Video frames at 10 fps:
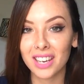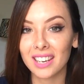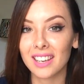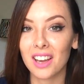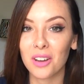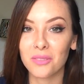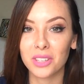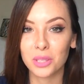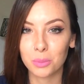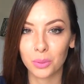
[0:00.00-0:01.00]
any of
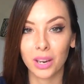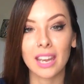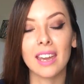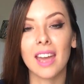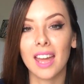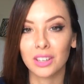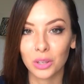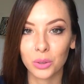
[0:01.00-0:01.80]
the debris and